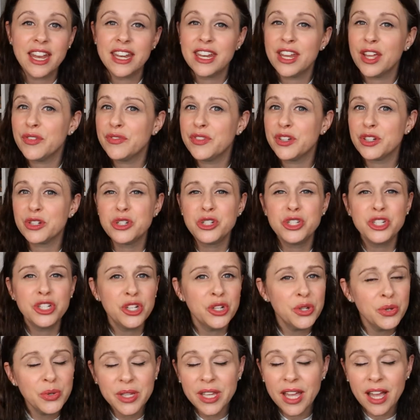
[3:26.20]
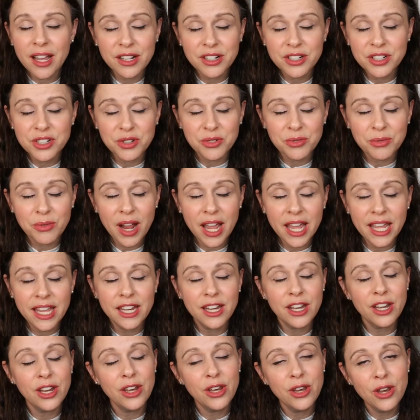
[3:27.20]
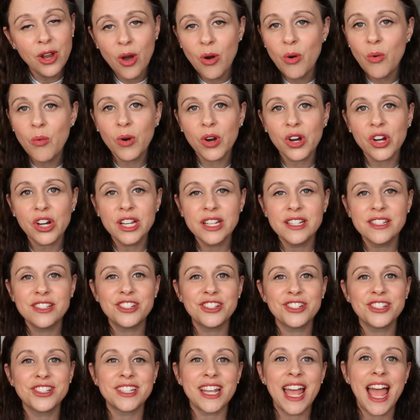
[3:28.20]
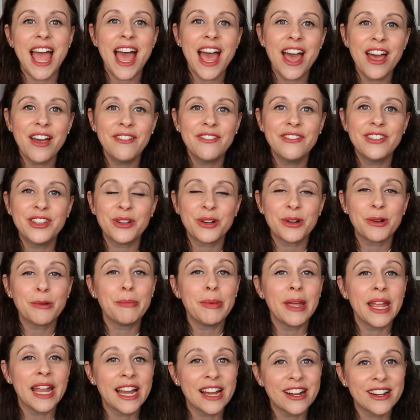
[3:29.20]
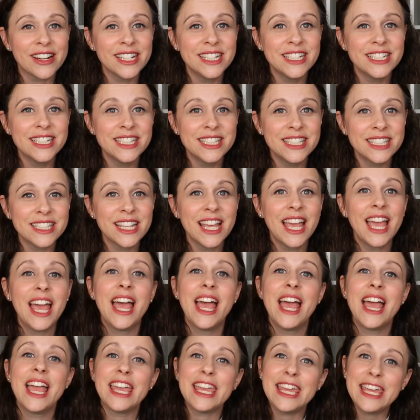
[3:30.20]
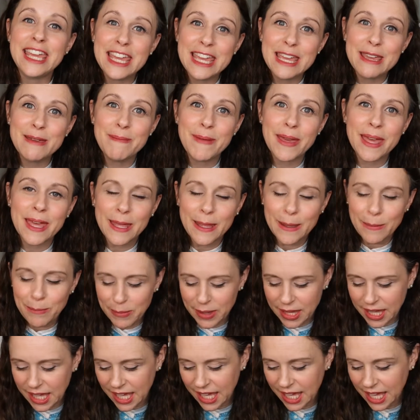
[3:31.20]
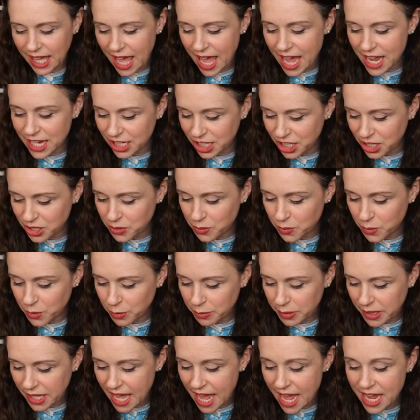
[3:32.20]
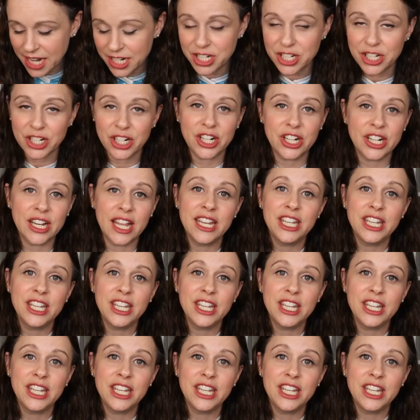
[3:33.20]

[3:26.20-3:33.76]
Now, if you're too young to write, no worries. Just have your parents email me and you will be entered.